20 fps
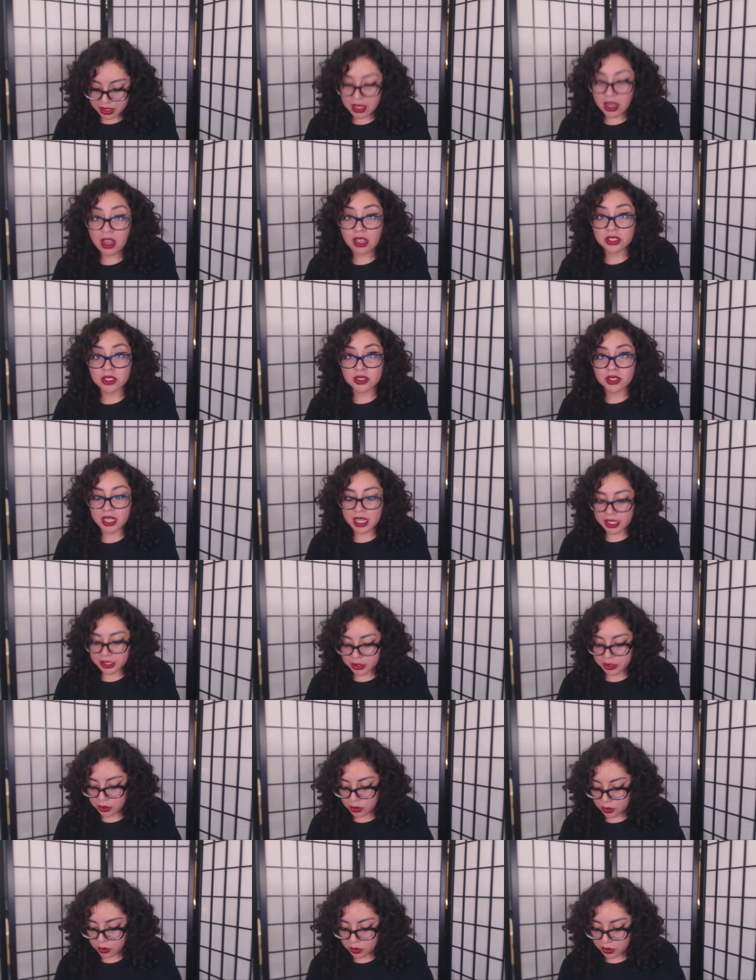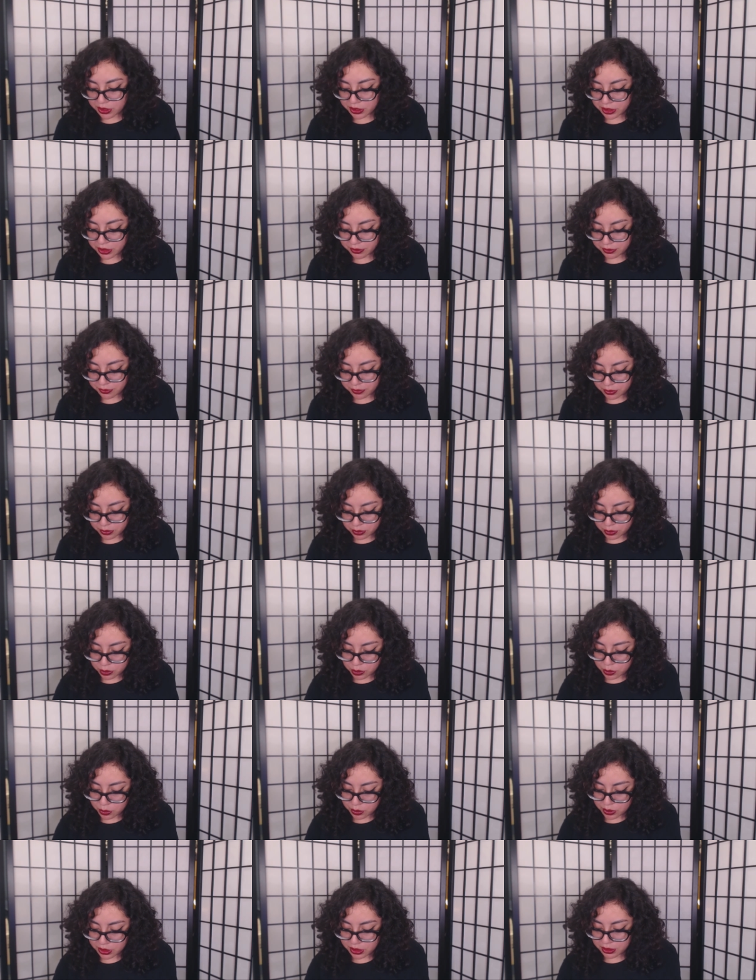And I also got two, indi
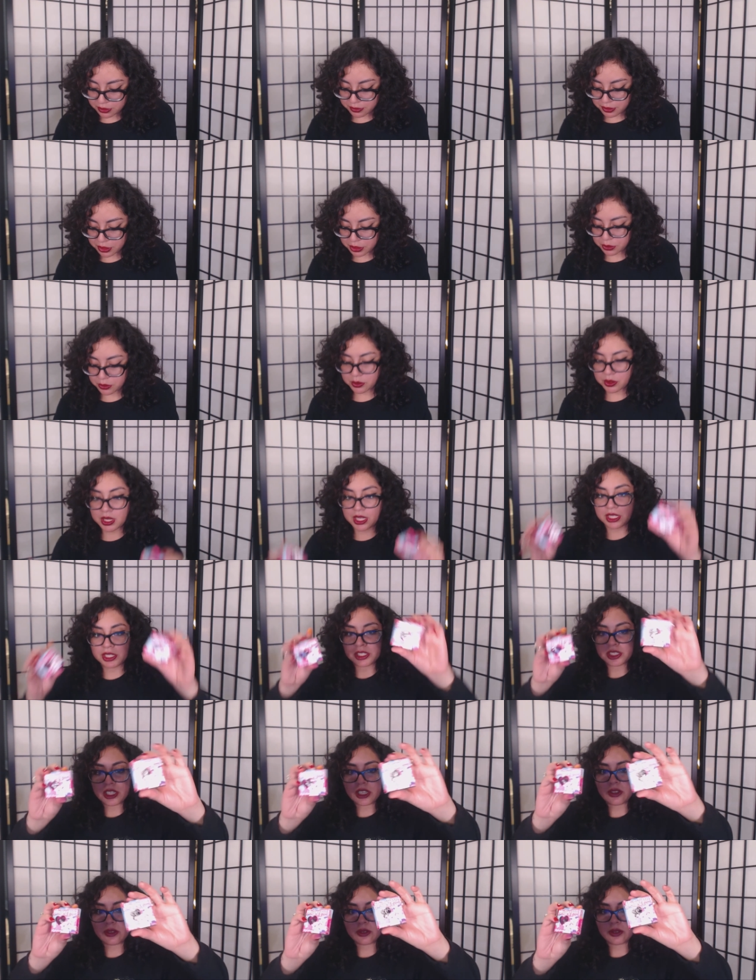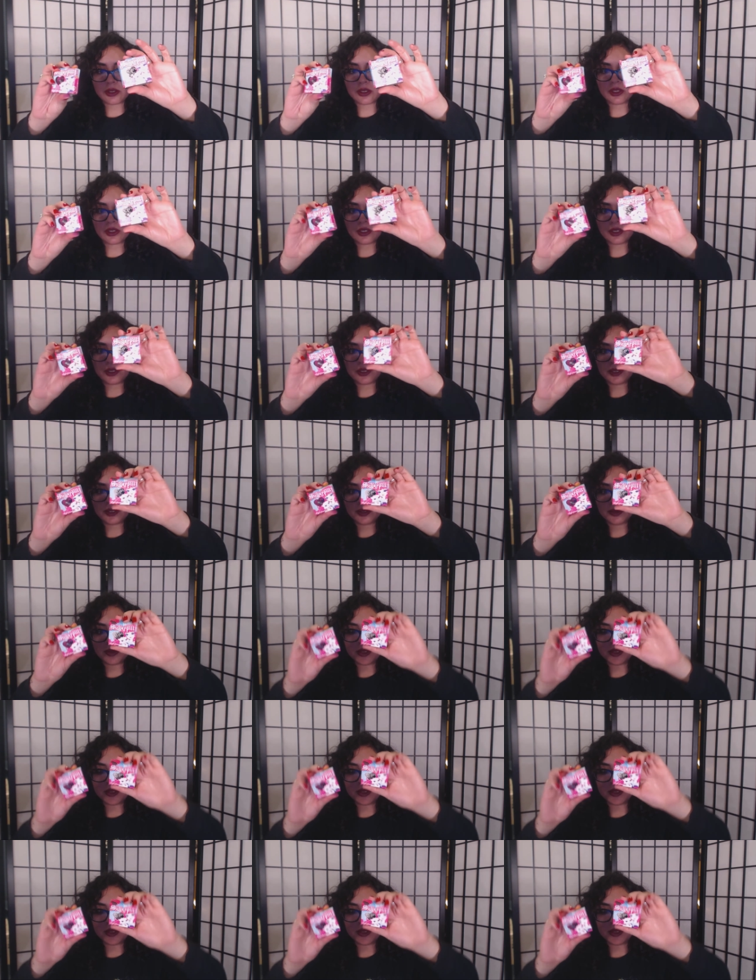two individual eyeshadows.